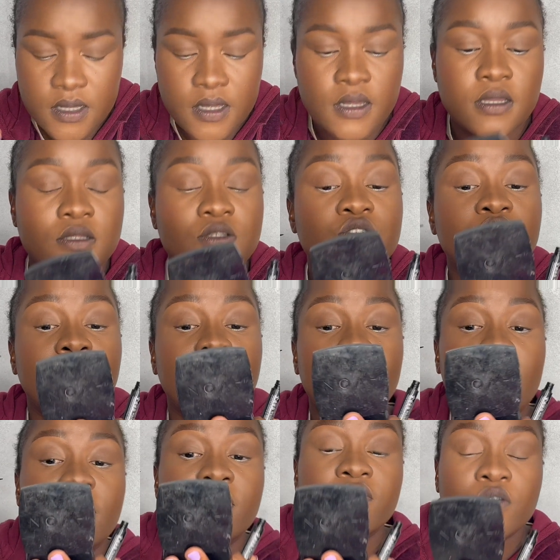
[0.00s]
It's really
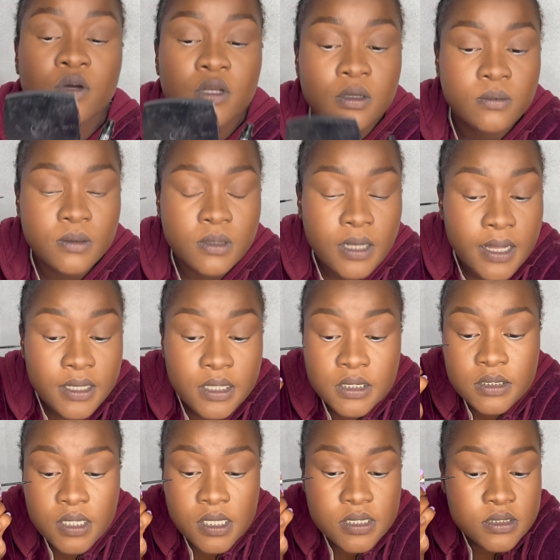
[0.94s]
affordable and it
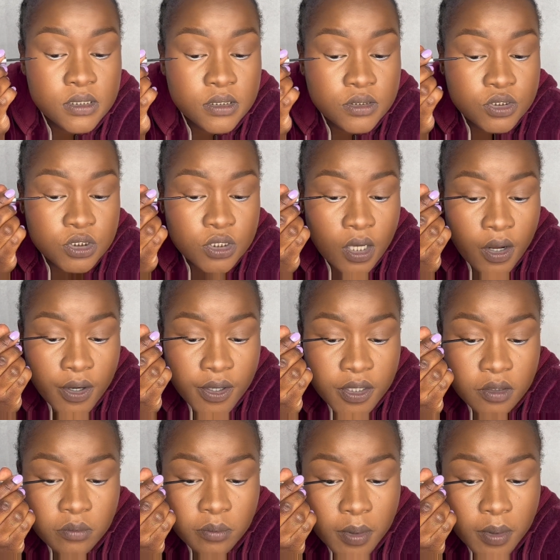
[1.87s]
does the job.